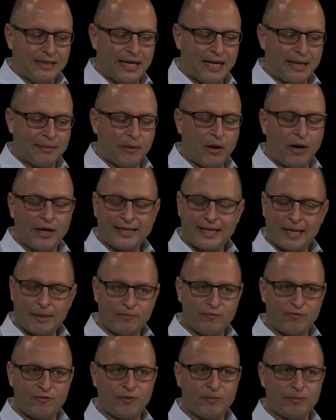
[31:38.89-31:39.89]
Um, I
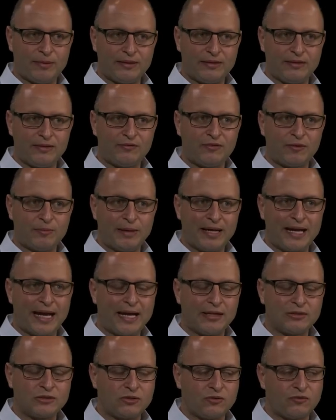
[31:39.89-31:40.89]
come from a from a
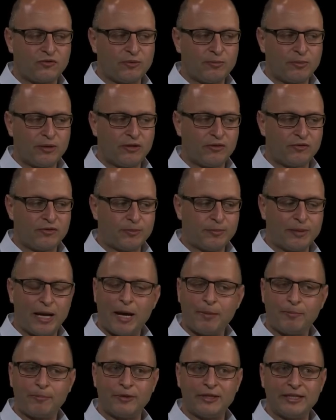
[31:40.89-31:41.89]
house from a from
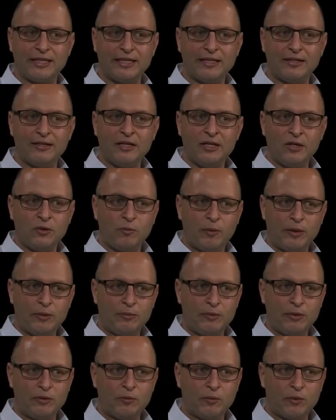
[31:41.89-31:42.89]
upbringing where
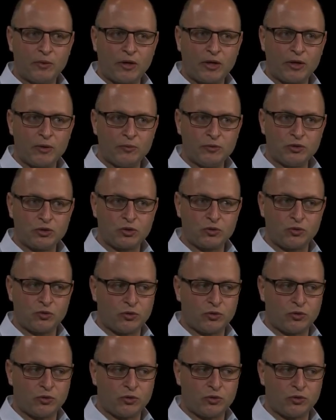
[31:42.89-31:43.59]
we, where I was